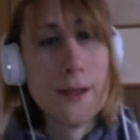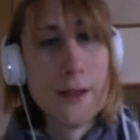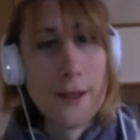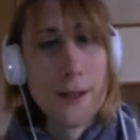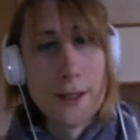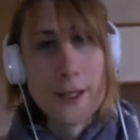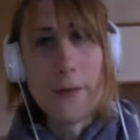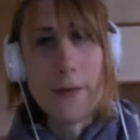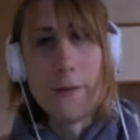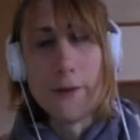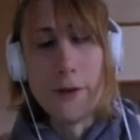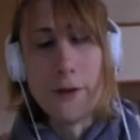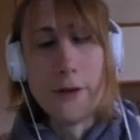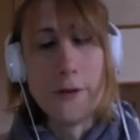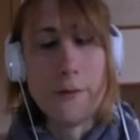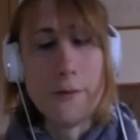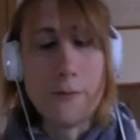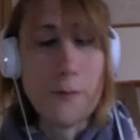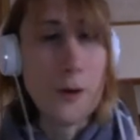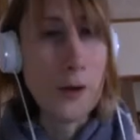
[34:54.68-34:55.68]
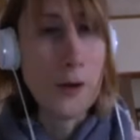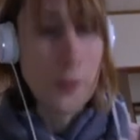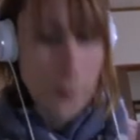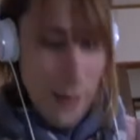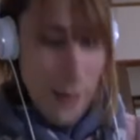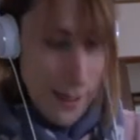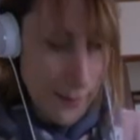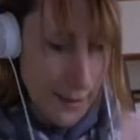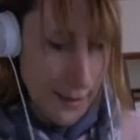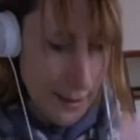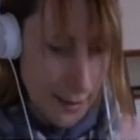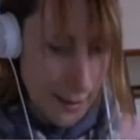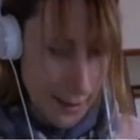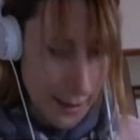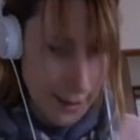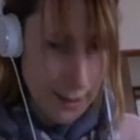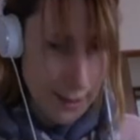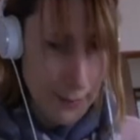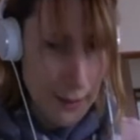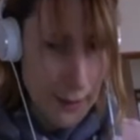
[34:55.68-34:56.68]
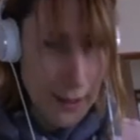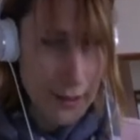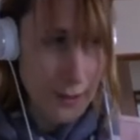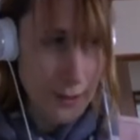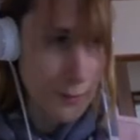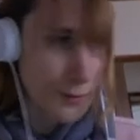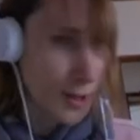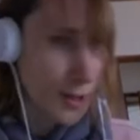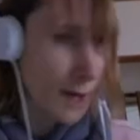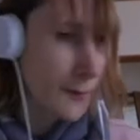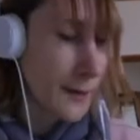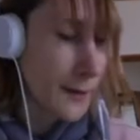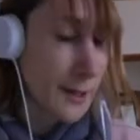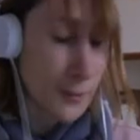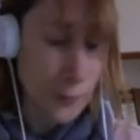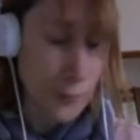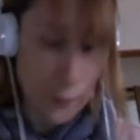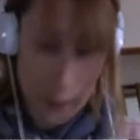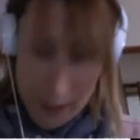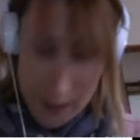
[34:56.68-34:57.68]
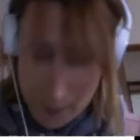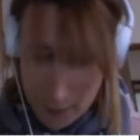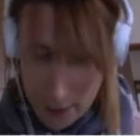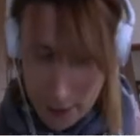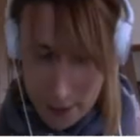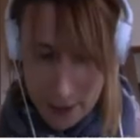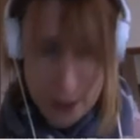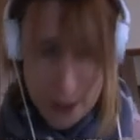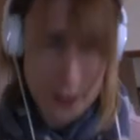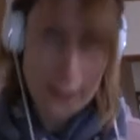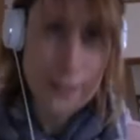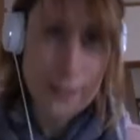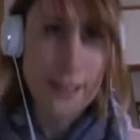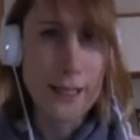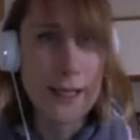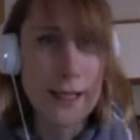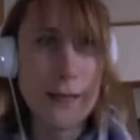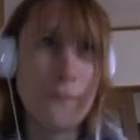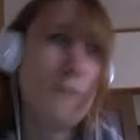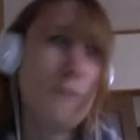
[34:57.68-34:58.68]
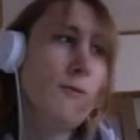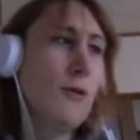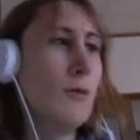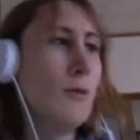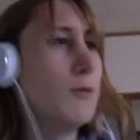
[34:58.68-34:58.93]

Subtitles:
some of you who may be experienced with Japanese will be looking at this thinking, well,